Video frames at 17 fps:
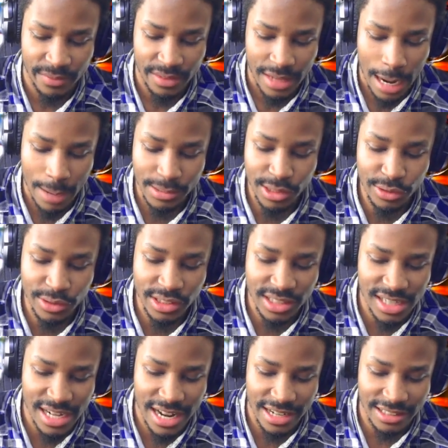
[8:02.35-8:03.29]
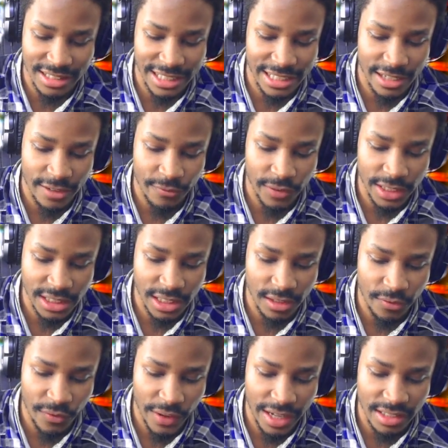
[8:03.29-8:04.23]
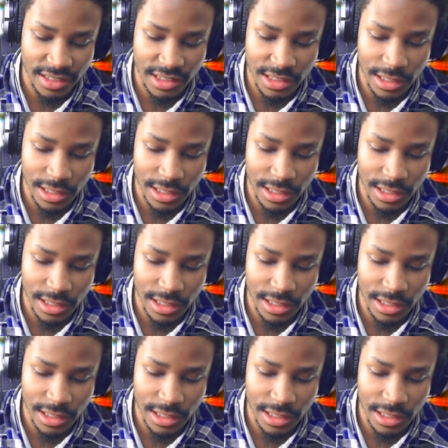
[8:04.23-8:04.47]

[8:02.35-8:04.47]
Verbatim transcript: I'm so used to that, like, inflicting feign